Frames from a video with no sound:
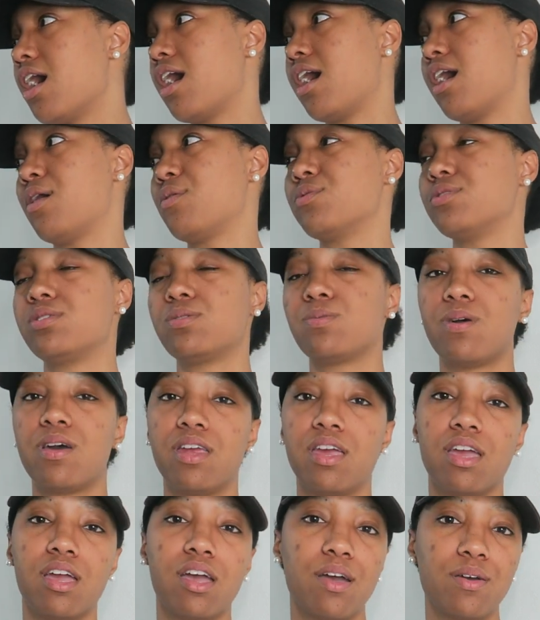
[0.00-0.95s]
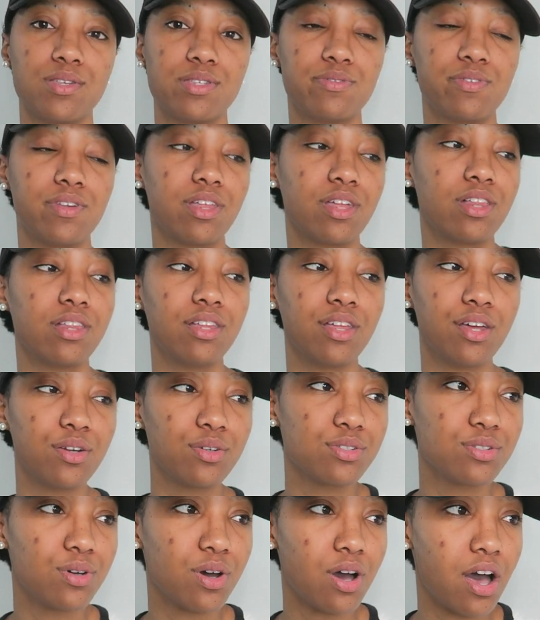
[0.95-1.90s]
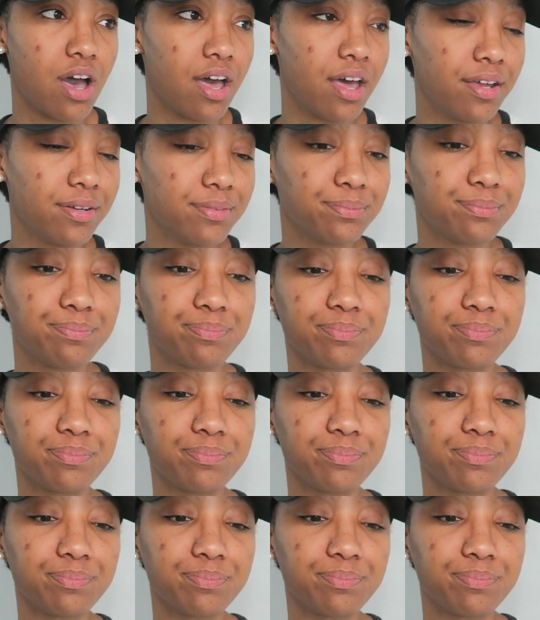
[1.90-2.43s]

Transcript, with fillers: I was sweating. I was feeling a little too hot.